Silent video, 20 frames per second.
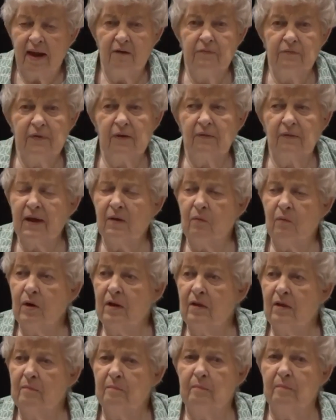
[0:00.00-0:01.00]
And I felt
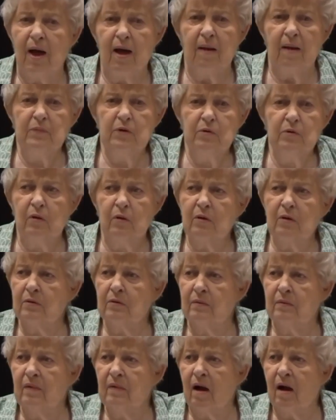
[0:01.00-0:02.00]
like one of the Bob
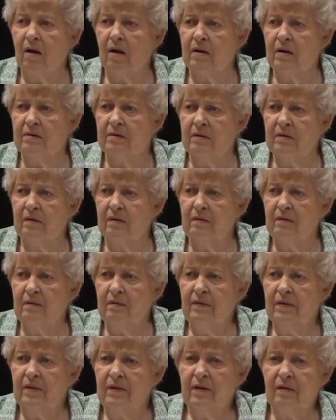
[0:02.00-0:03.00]
Newhart
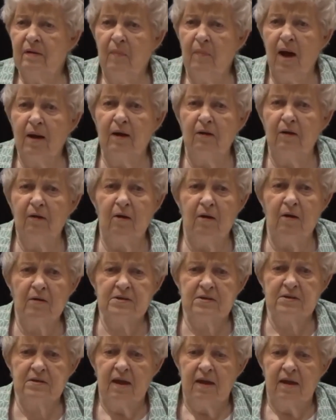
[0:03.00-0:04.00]
uh,
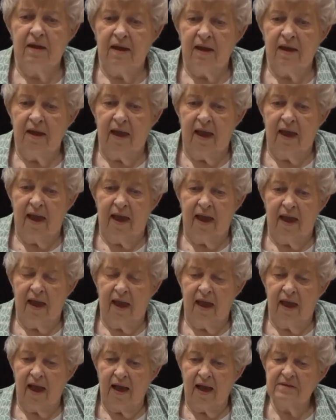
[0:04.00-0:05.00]
monologues.
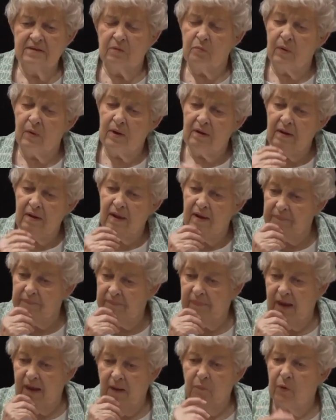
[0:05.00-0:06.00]
I said, "Well,
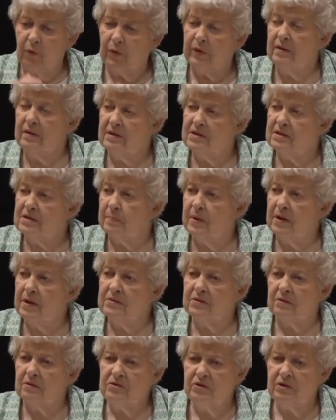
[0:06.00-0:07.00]
I'm working this
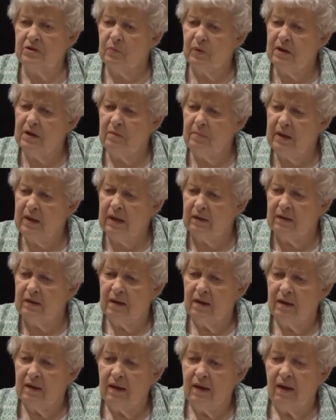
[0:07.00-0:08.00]
puzzle." She said, "What do you
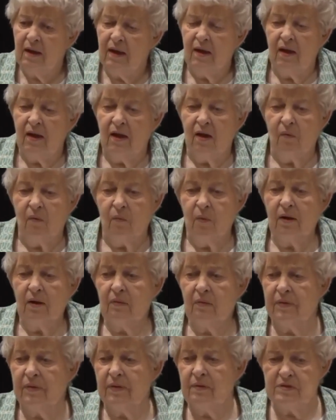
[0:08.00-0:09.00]
mean?"
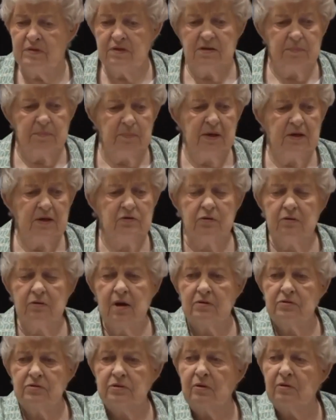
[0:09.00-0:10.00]
Well, there was this
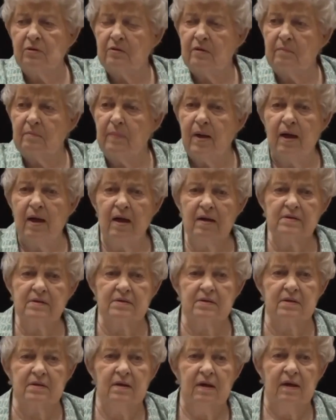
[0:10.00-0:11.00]
picture, and I showed her the
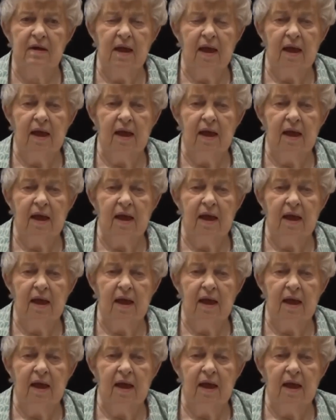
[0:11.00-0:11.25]
box.